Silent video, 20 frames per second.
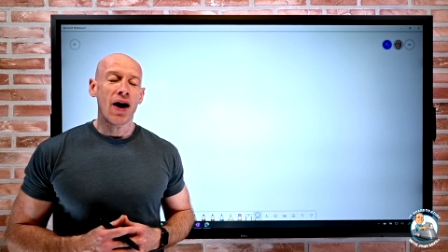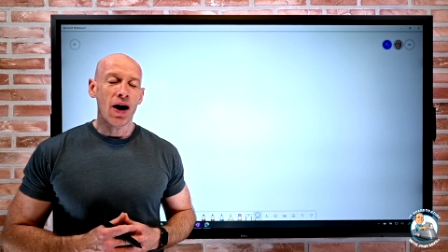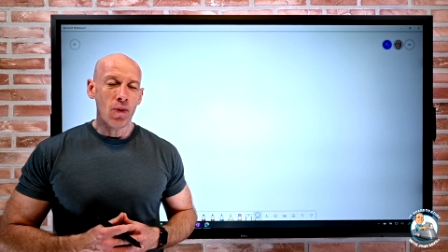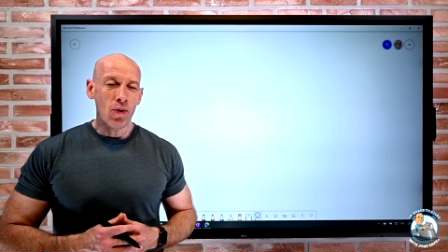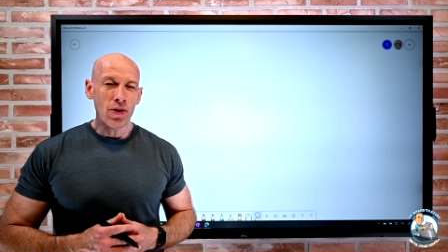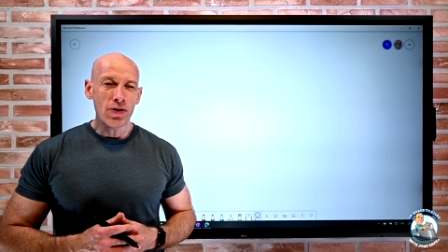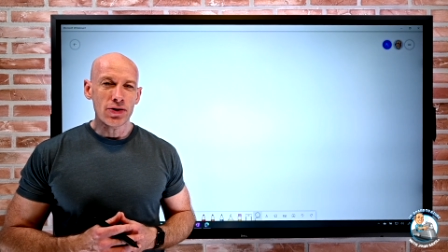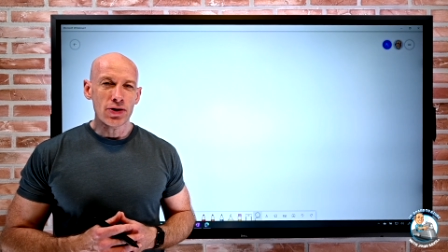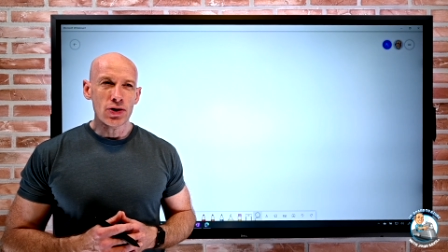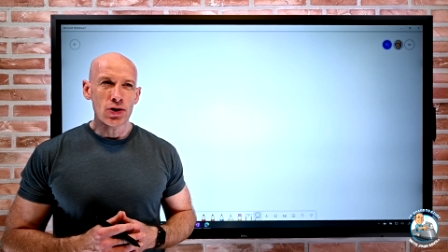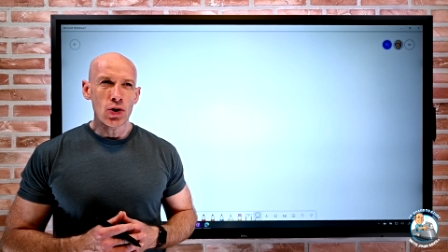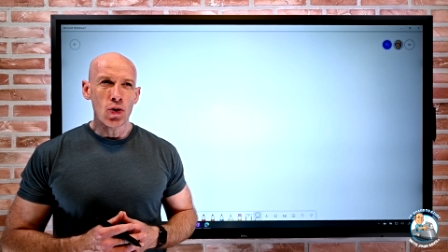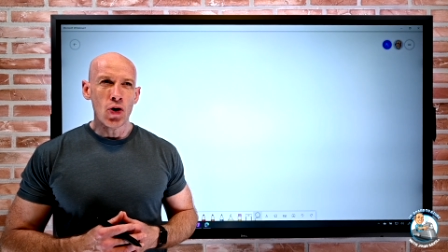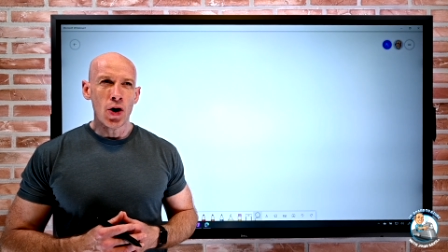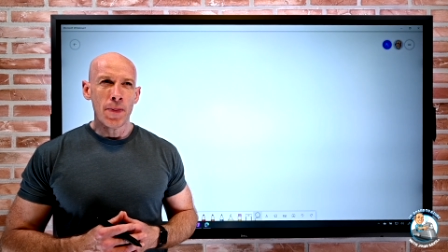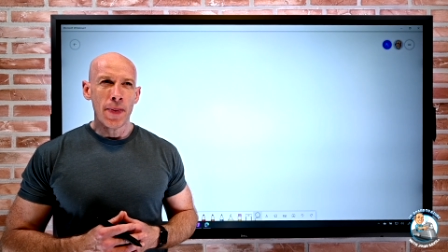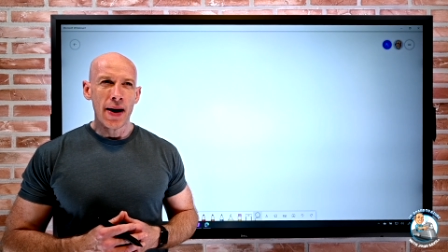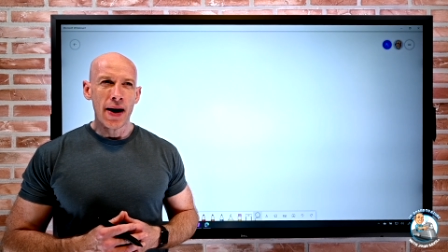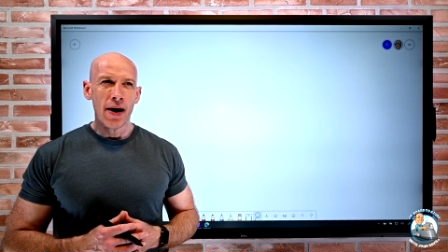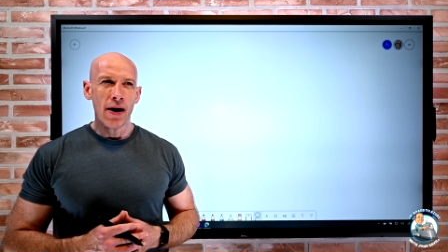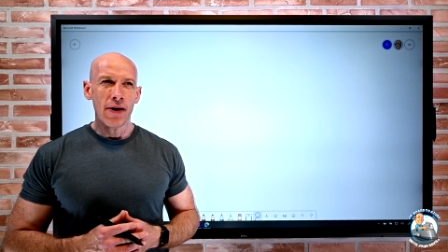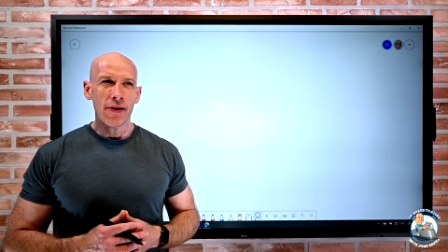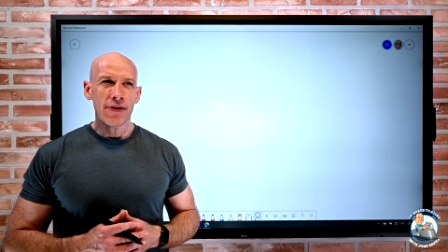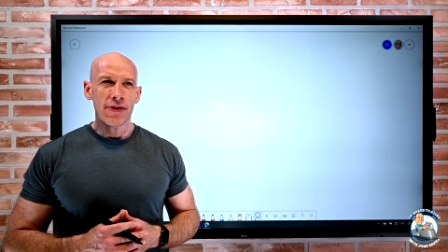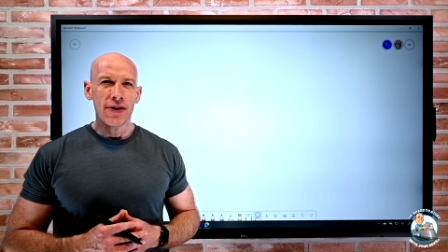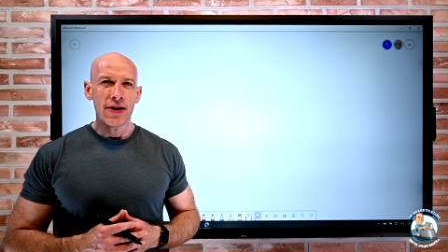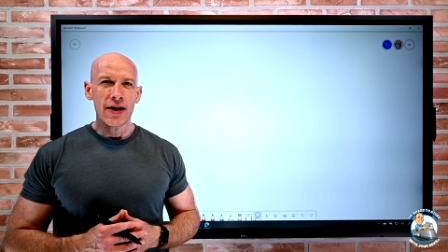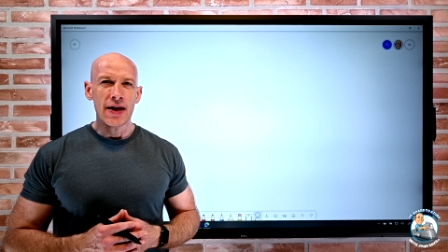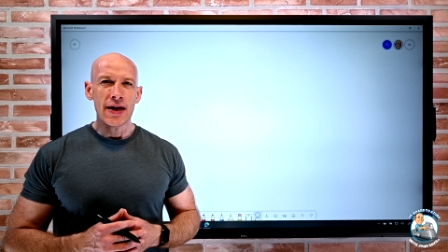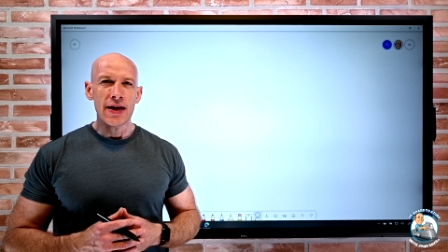I want to talk
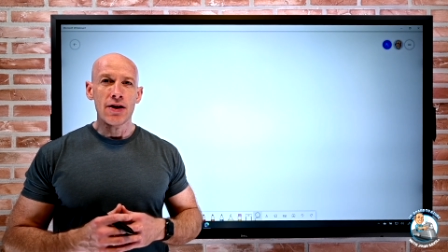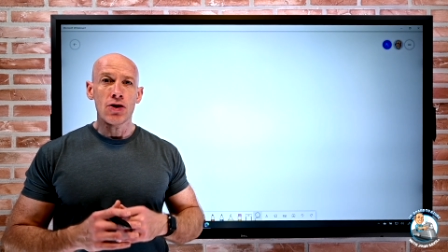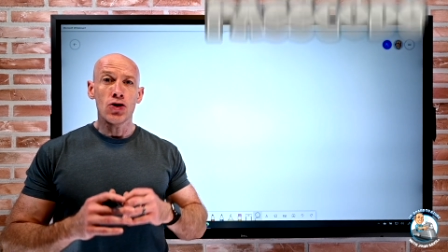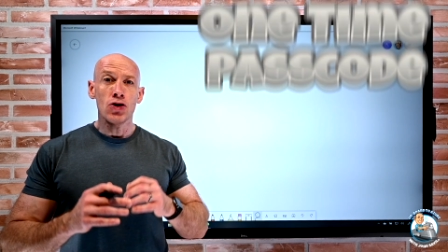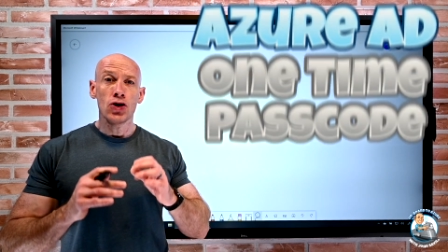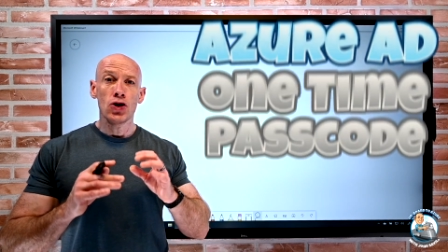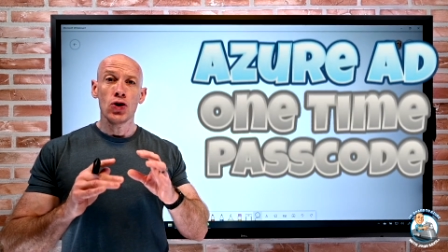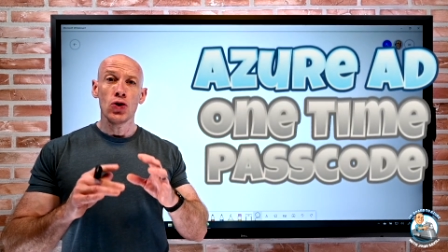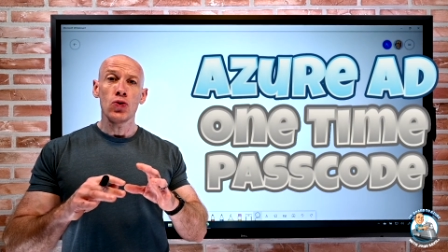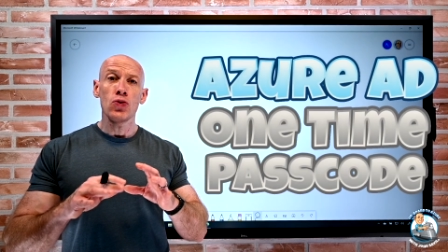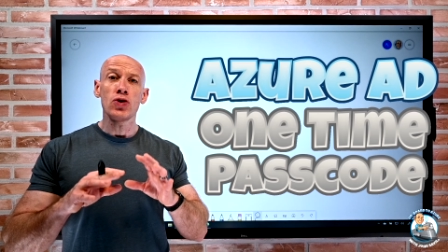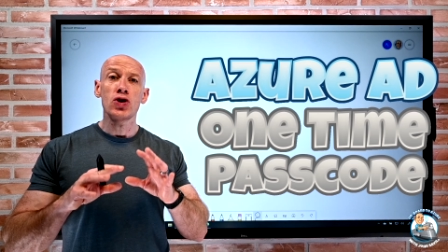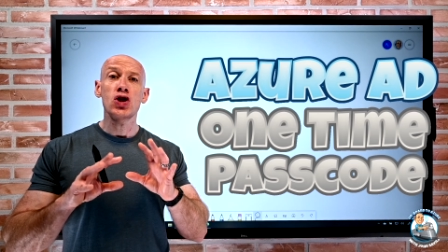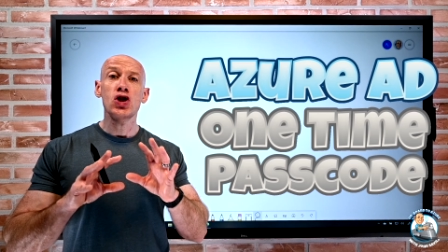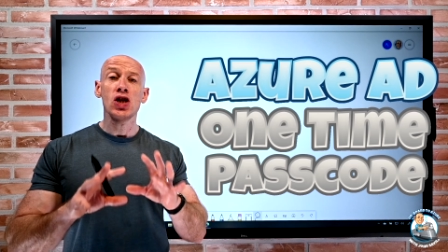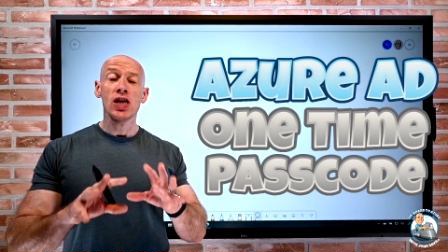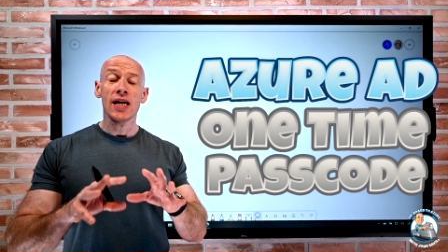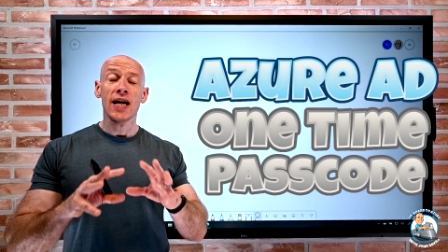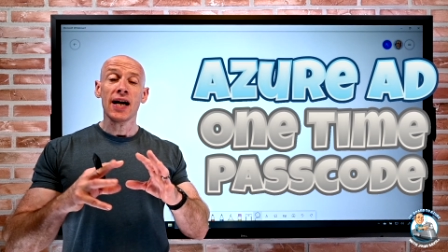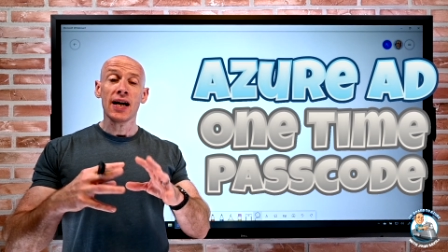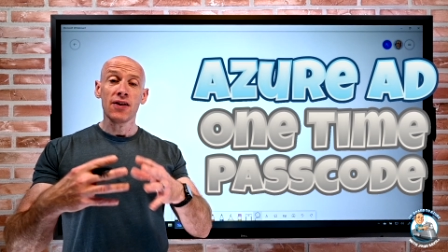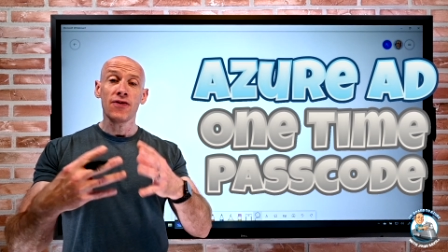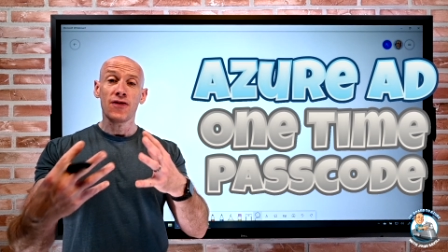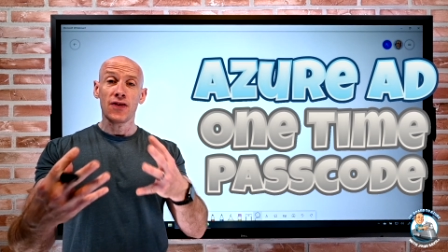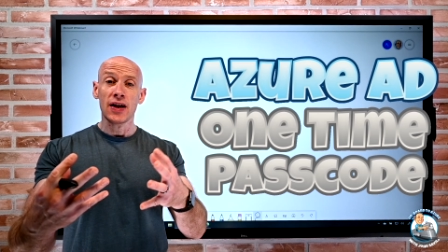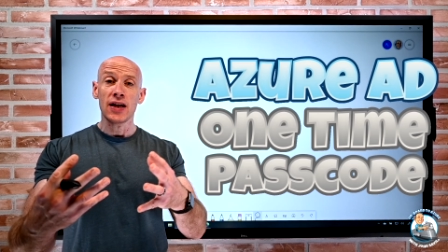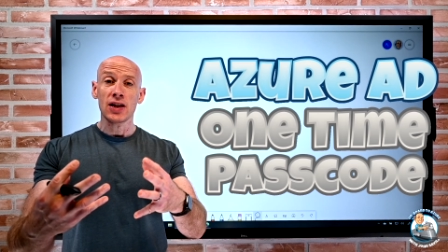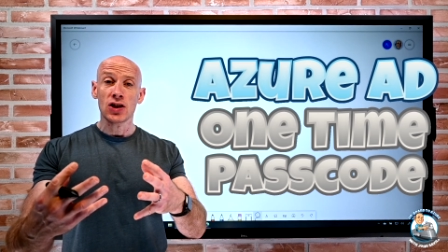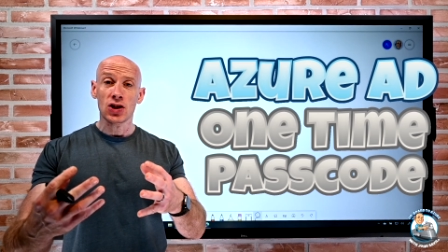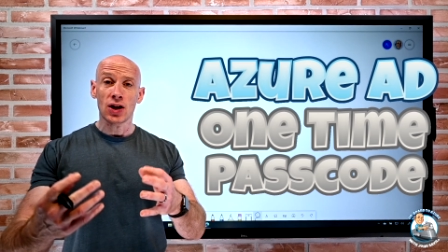about the new GA
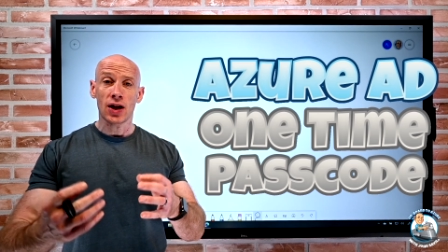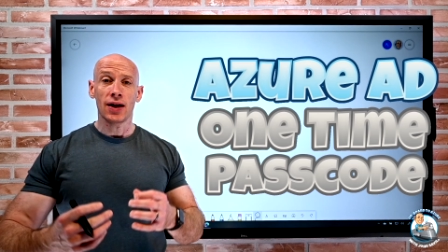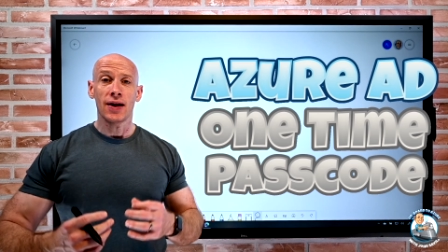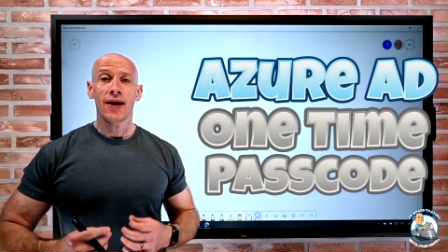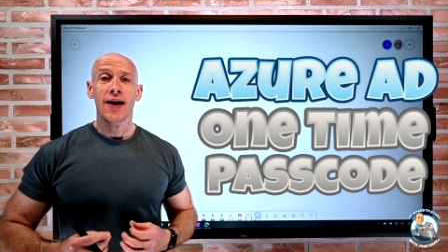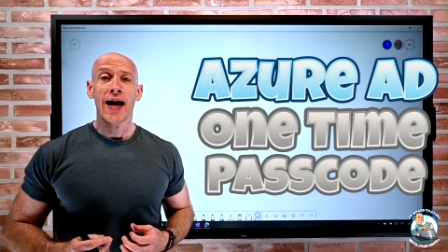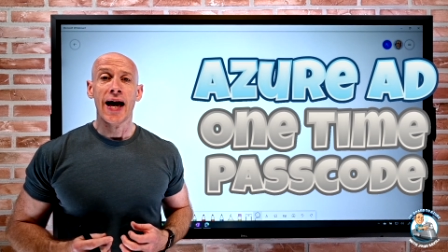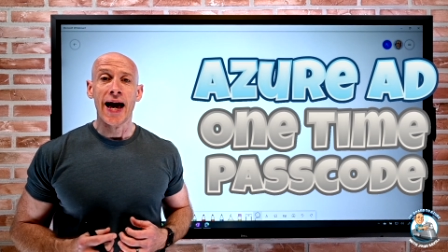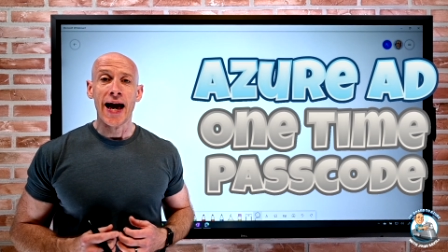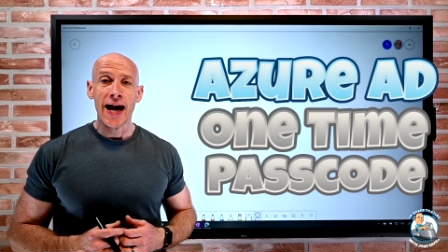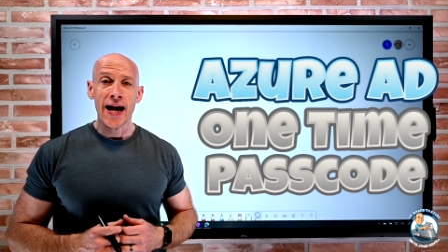feature